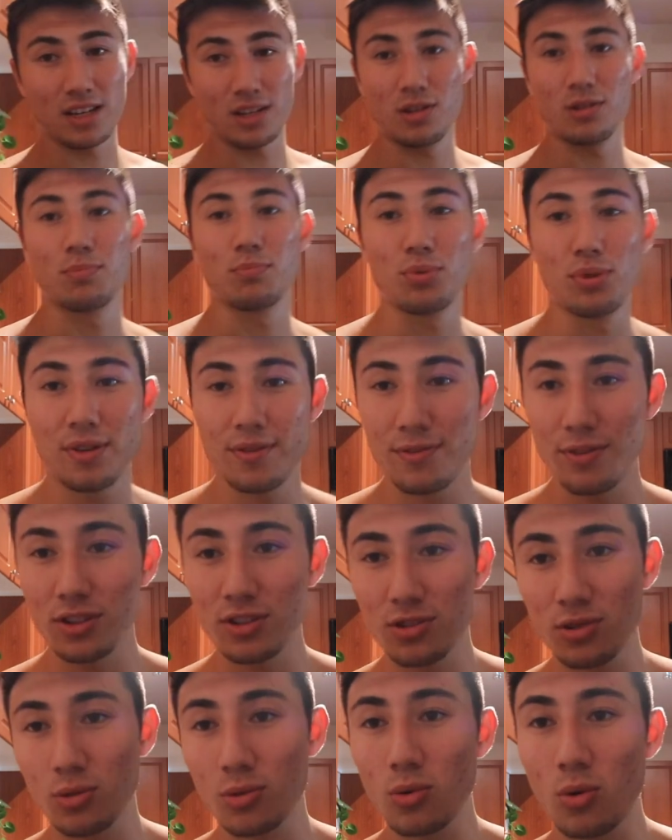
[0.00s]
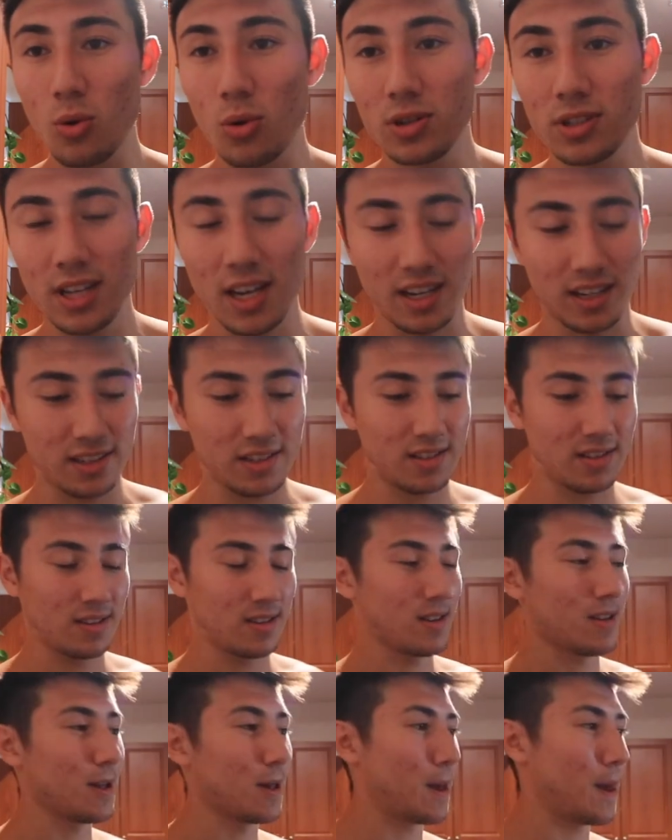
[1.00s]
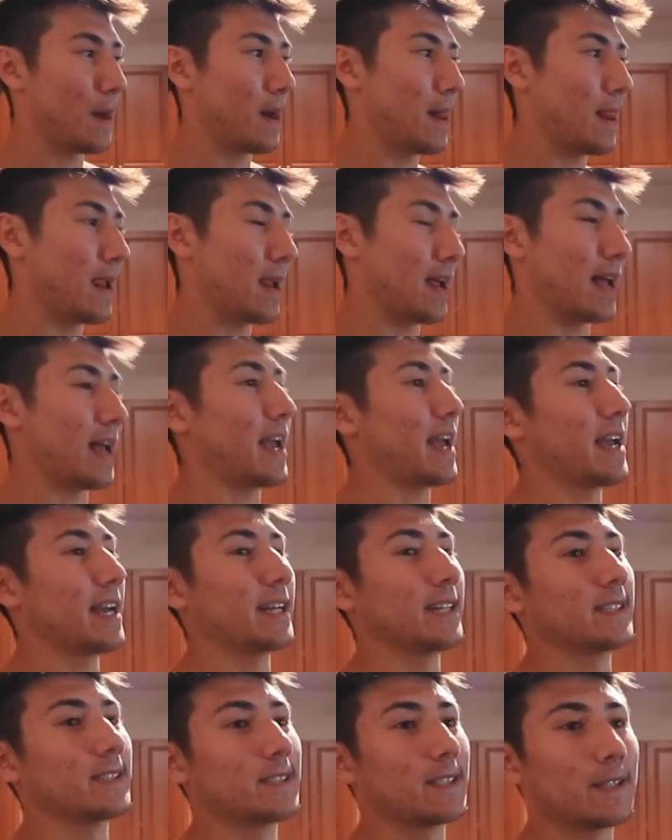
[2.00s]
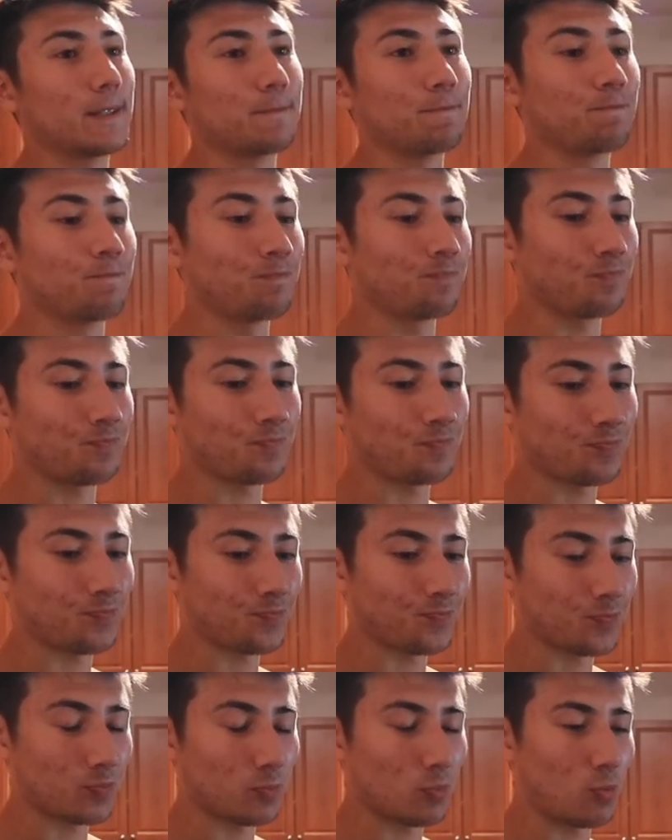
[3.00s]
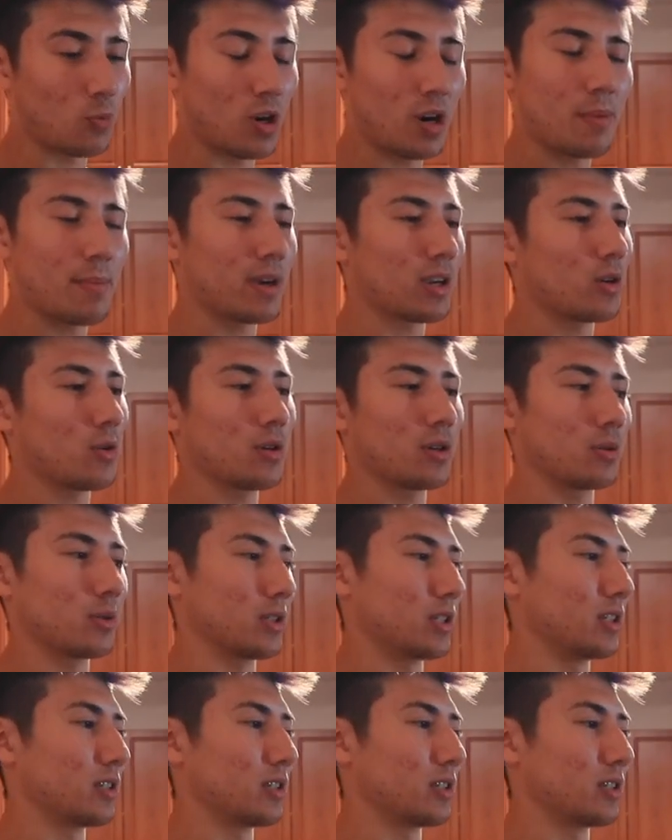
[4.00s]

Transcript: in your prefrontal cortex. And where am I going with